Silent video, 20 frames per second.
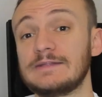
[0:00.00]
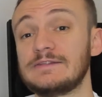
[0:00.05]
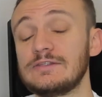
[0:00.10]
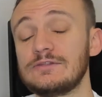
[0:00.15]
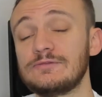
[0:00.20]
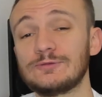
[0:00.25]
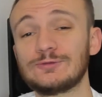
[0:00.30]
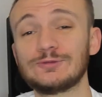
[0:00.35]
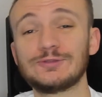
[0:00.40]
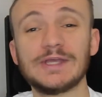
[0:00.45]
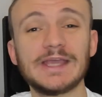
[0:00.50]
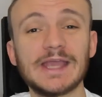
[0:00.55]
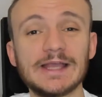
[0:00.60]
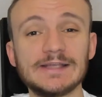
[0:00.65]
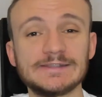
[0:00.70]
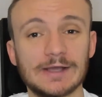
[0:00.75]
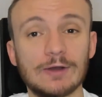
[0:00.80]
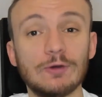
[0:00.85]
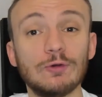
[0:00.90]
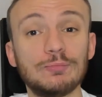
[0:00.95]
That's it for today
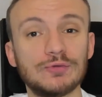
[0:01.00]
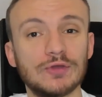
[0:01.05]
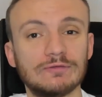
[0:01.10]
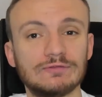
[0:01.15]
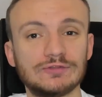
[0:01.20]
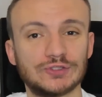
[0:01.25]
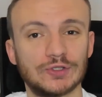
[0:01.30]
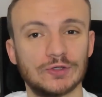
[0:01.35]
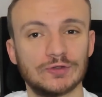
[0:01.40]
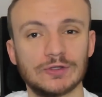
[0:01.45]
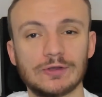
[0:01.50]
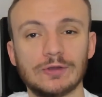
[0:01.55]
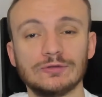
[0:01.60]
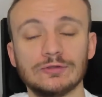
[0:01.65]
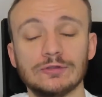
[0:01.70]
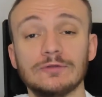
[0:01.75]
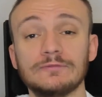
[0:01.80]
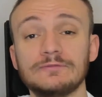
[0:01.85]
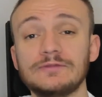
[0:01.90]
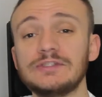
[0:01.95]
guys, I hope you have enjoyed the
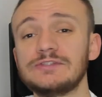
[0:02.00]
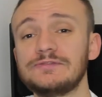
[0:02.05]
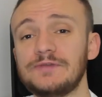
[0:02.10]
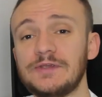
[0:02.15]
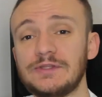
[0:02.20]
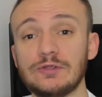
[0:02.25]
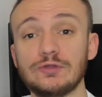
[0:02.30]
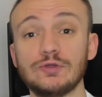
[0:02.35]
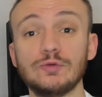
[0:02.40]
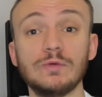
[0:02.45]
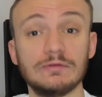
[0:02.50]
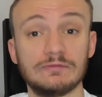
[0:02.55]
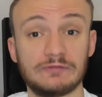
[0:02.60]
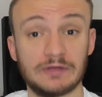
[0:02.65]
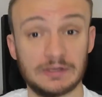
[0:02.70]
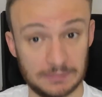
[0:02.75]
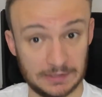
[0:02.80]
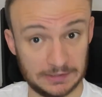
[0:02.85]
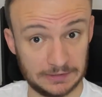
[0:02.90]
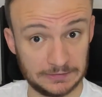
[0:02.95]
content of this video, you will
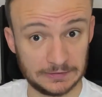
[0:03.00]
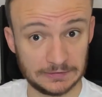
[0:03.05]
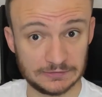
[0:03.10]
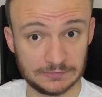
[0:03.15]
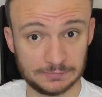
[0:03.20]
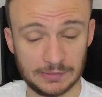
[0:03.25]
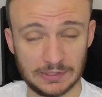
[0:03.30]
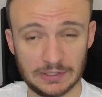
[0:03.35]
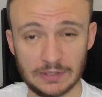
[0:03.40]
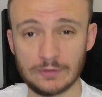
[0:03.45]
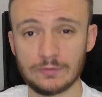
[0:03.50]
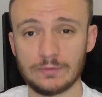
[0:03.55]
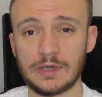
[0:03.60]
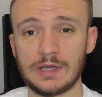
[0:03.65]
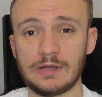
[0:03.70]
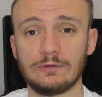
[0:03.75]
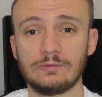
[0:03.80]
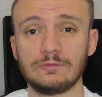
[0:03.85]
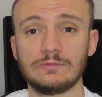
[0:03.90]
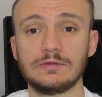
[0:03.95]
find my details below
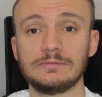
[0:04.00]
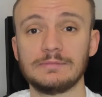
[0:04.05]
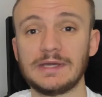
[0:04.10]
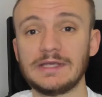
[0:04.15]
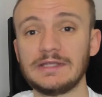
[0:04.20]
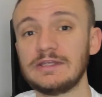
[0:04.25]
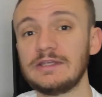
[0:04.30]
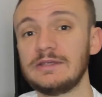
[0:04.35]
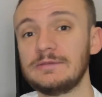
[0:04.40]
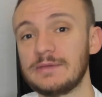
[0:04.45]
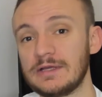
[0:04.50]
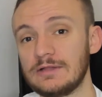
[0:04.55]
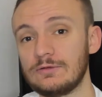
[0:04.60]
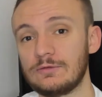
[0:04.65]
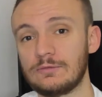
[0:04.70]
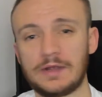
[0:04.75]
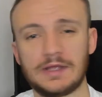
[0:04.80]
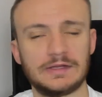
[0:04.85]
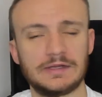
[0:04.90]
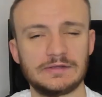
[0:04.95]
along with my email,
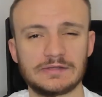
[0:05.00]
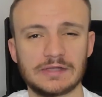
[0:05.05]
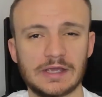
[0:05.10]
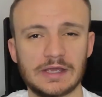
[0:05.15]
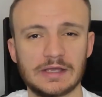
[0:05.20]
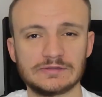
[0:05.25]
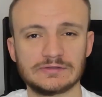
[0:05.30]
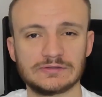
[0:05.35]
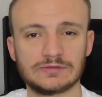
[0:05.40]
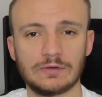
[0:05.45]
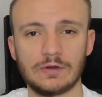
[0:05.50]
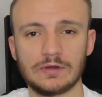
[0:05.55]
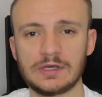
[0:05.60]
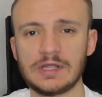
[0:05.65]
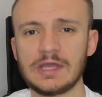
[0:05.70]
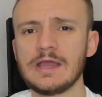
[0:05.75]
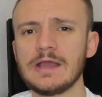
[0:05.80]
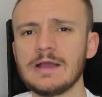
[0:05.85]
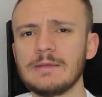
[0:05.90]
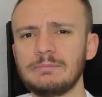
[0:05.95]
Reddit and so
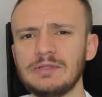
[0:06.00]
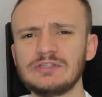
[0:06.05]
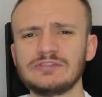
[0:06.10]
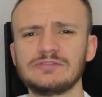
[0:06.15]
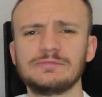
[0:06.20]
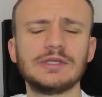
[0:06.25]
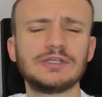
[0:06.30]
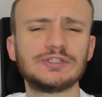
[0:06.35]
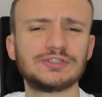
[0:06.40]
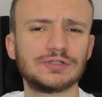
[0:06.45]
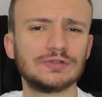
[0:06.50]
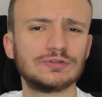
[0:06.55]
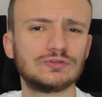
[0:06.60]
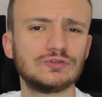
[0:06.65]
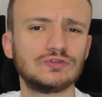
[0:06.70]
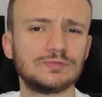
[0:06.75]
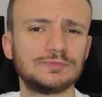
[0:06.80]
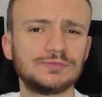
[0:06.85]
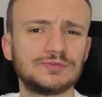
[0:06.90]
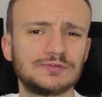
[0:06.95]
on. Please make sure
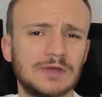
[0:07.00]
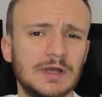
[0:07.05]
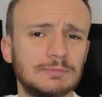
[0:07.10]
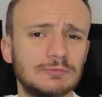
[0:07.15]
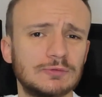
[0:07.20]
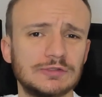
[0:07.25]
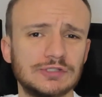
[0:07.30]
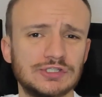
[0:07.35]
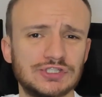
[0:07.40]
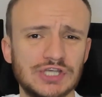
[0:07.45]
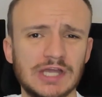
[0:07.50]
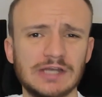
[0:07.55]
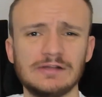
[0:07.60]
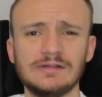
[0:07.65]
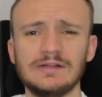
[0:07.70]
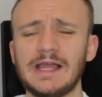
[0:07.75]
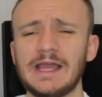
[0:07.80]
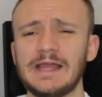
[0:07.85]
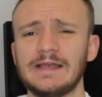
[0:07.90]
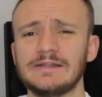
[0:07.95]
to subscribe to the
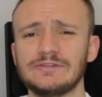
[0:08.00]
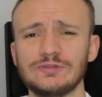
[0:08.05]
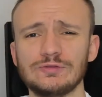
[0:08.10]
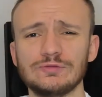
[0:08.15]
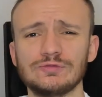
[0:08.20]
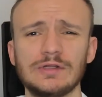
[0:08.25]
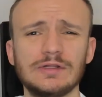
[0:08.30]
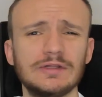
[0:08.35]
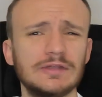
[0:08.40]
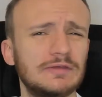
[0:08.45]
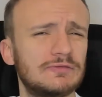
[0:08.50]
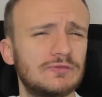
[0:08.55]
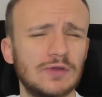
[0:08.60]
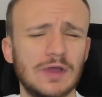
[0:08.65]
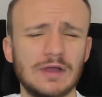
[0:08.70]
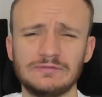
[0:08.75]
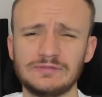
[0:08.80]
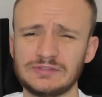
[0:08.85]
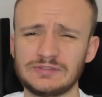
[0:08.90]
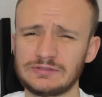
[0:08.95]
channel and as usual, if you
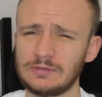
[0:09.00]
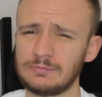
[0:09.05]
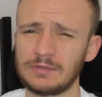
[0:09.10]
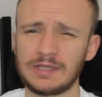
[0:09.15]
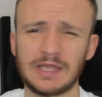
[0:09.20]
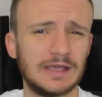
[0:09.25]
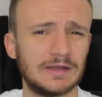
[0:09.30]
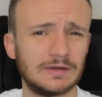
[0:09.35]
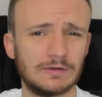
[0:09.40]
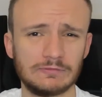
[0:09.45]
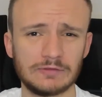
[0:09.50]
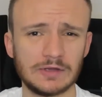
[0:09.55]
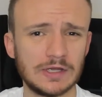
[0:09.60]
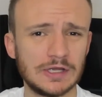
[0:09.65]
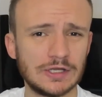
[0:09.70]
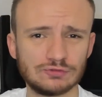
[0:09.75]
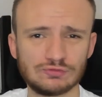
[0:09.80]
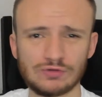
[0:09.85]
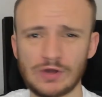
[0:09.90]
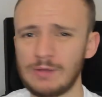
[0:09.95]
have some kind of
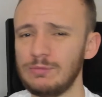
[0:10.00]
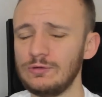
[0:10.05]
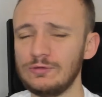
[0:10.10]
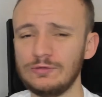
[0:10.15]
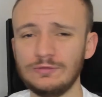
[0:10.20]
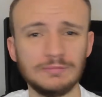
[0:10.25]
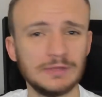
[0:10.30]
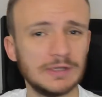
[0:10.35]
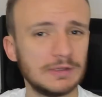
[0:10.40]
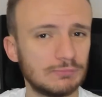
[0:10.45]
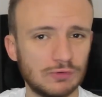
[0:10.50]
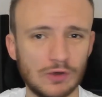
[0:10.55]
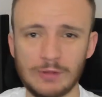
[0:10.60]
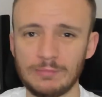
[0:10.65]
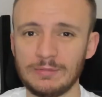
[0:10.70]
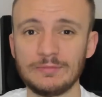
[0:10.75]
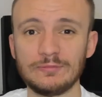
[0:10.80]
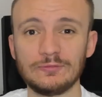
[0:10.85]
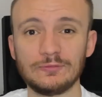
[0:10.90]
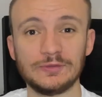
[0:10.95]
trouble,
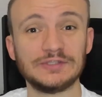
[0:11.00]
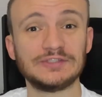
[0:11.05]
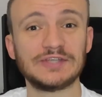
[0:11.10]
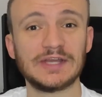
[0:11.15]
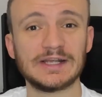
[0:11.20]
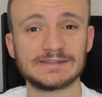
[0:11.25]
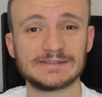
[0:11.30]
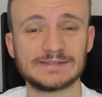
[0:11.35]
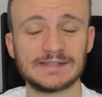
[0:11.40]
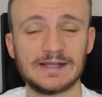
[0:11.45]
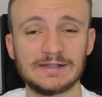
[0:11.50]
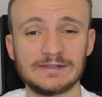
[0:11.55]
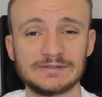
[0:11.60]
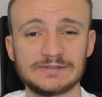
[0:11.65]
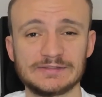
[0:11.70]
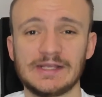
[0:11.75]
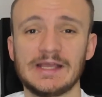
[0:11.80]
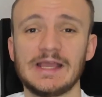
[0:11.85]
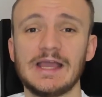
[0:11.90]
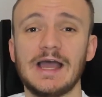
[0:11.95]
problem with
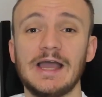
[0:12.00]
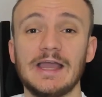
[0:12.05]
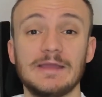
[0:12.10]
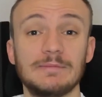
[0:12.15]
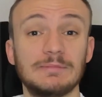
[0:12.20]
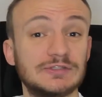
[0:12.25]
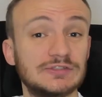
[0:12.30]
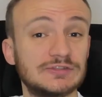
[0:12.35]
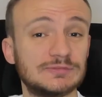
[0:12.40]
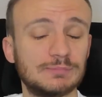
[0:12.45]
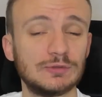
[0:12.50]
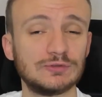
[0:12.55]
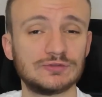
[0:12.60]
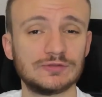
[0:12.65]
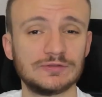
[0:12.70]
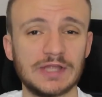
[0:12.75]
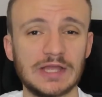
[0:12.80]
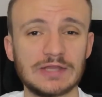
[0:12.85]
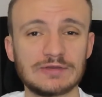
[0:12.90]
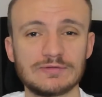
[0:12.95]
textiles, I am at
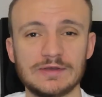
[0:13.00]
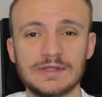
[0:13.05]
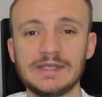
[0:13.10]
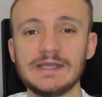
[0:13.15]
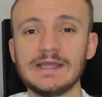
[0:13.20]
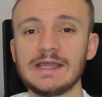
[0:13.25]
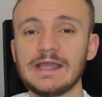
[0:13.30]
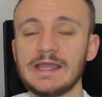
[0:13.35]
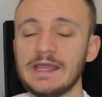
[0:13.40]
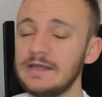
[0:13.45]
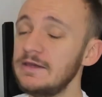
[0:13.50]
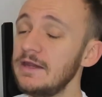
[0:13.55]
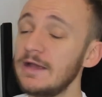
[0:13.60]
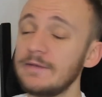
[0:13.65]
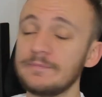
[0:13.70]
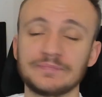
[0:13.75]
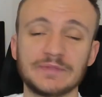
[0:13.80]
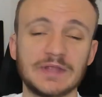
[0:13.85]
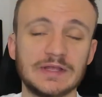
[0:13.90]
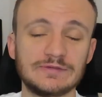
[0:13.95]
disposal naturally. And
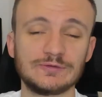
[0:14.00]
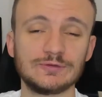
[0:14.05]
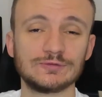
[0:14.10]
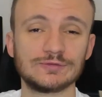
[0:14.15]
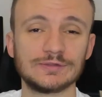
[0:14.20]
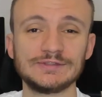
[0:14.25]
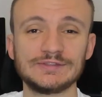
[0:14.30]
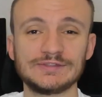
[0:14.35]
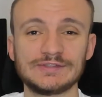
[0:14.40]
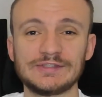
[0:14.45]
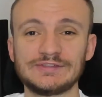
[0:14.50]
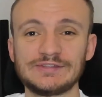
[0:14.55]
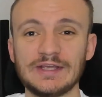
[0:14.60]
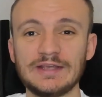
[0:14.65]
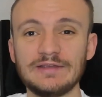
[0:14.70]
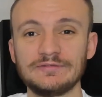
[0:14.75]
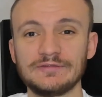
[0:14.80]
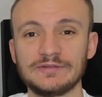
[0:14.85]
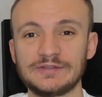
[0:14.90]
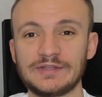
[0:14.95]
yeah, as usual, stay
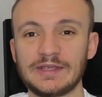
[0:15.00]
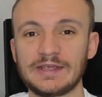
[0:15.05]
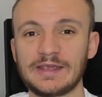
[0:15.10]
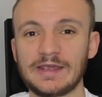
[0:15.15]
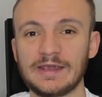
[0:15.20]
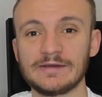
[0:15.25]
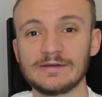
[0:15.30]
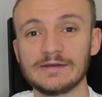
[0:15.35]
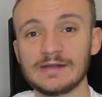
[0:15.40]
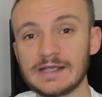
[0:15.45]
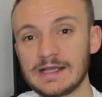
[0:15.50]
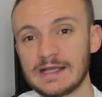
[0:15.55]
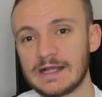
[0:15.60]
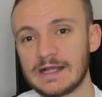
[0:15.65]
safe, take care.